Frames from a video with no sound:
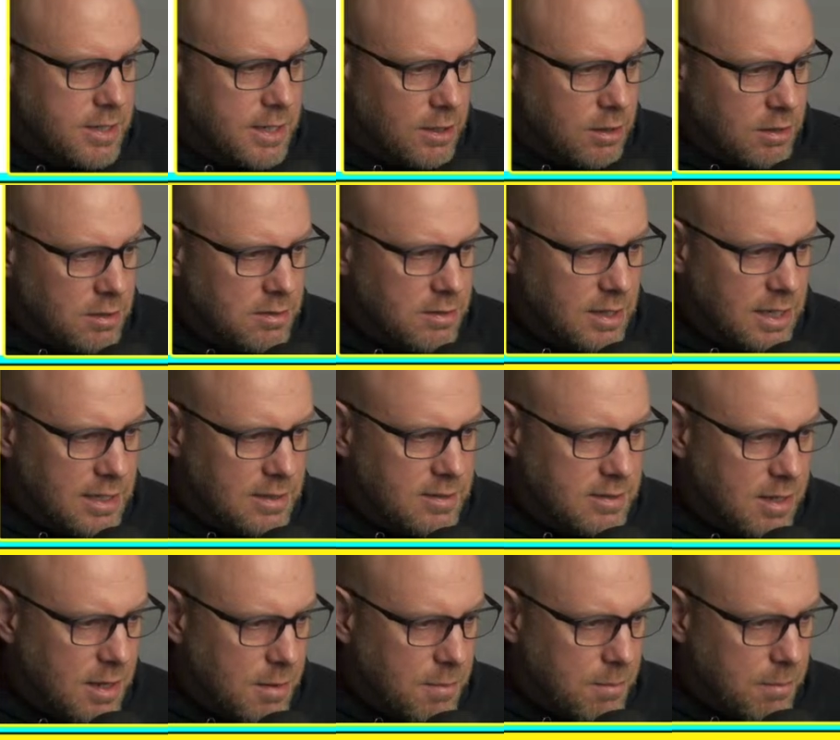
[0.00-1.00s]
It looks like
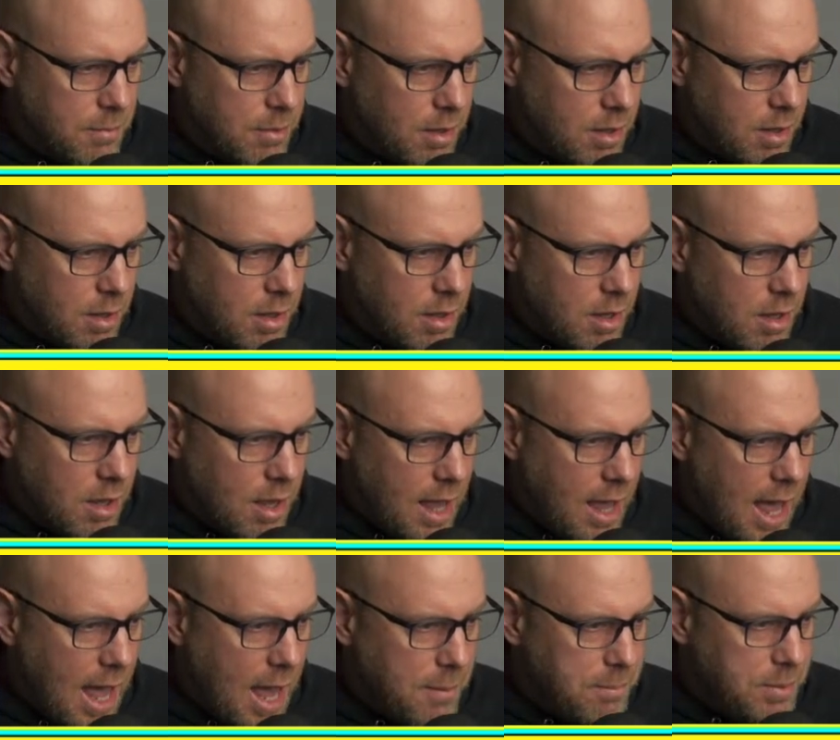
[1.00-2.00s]
some
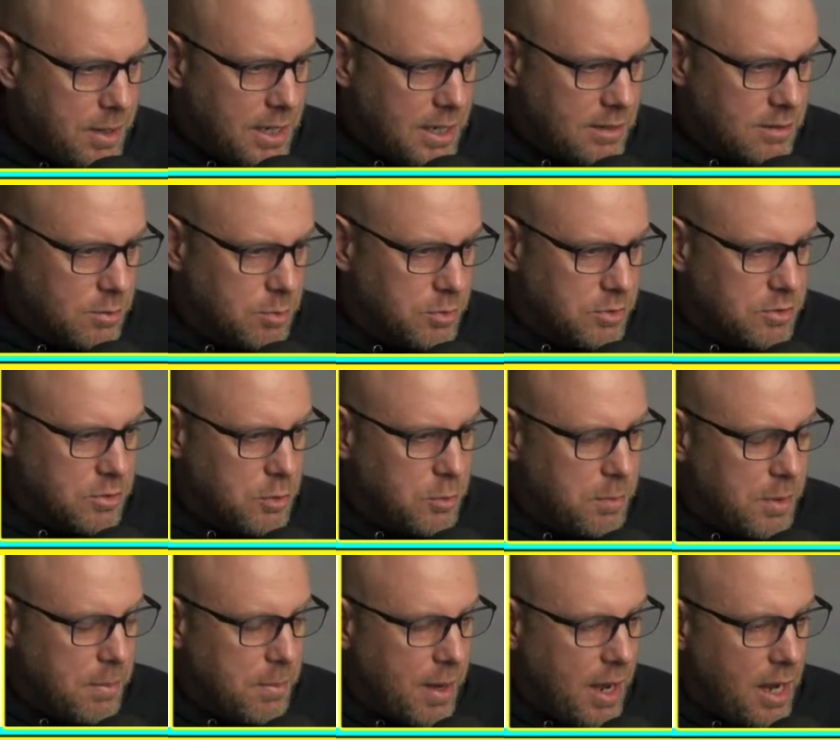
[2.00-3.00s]
at peace will soon
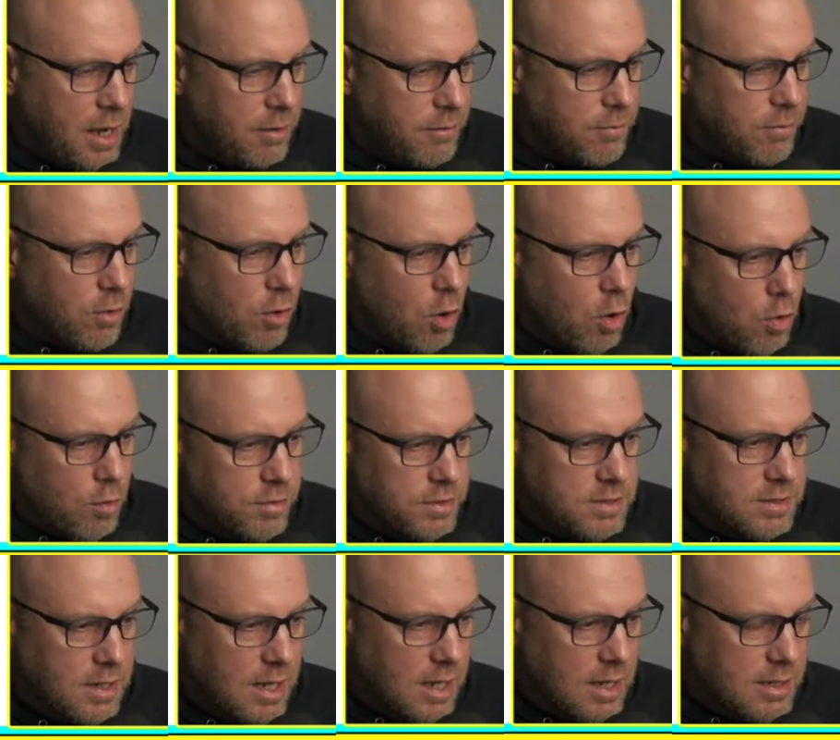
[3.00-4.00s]
be paying for
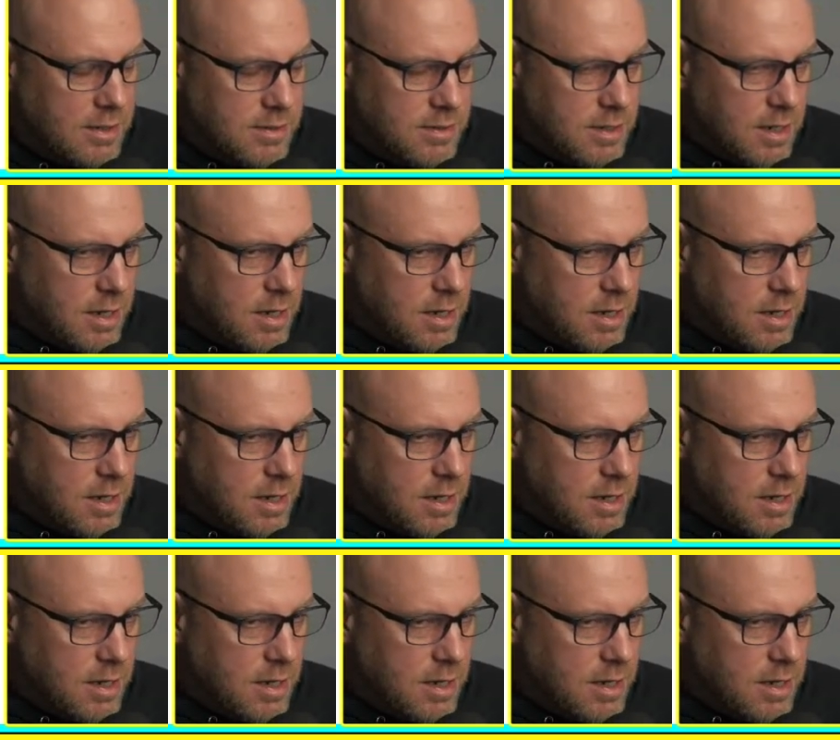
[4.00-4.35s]
oversized